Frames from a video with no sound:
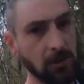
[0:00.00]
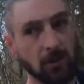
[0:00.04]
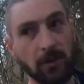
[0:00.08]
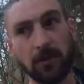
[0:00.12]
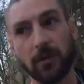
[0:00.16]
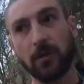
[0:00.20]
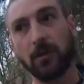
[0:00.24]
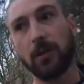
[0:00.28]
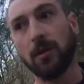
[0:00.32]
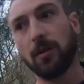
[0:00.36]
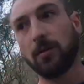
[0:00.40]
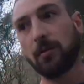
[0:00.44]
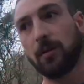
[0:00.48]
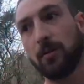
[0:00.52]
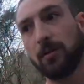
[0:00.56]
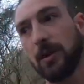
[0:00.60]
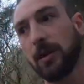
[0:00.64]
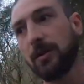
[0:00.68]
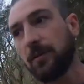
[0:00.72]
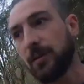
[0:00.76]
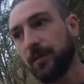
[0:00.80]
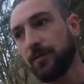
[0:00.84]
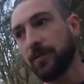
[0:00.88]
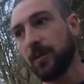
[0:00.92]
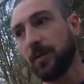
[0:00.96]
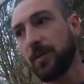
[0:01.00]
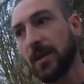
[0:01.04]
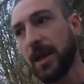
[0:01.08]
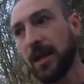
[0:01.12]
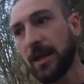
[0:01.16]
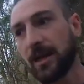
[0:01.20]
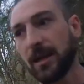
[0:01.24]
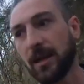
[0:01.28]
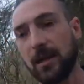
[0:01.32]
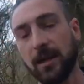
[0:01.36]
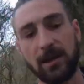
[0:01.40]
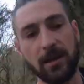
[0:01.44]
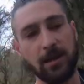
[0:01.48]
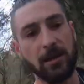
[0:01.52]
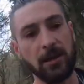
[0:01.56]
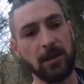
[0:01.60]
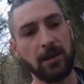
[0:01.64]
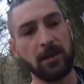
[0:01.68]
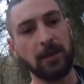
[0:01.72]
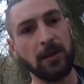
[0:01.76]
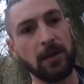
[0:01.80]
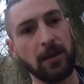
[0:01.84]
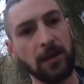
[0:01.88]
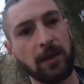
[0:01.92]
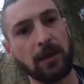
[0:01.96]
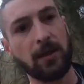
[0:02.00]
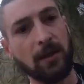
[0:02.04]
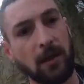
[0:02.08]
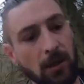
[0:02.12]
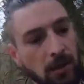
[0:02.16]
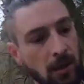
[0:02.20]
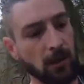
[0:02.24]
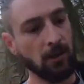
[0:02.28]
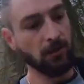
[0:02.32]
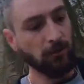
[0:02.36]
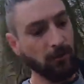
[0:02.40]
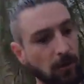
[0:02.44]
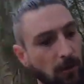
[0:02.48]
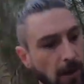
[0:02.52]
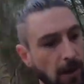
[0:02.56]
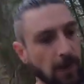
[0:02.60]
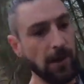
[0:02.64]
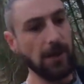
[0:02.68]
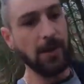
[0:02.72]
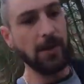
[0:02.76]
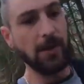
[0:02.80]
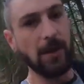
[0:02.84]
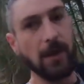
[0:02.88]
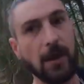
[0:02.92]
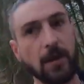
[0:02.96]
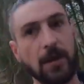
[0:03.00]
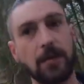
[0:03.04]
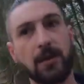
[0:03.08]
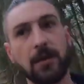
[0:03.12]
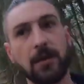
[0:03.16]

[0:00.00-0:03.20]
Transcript: Because then I won't be able to lift her back. Whee!